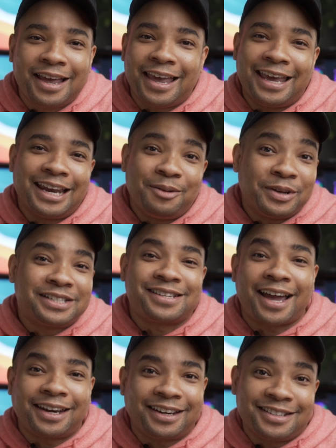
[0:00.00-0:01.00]
And I'm
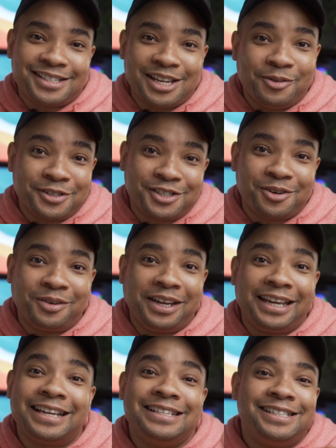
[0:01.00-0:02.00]
excited to see where
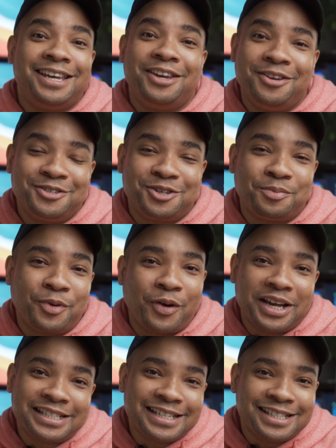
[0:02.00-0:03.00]
Sony continues to
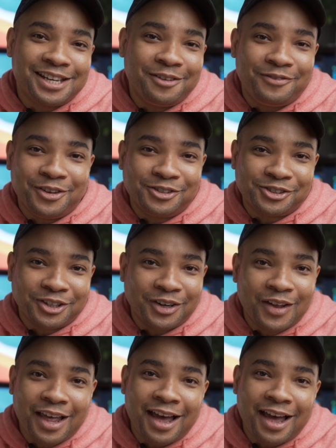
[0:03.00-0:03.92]
progress this in the future,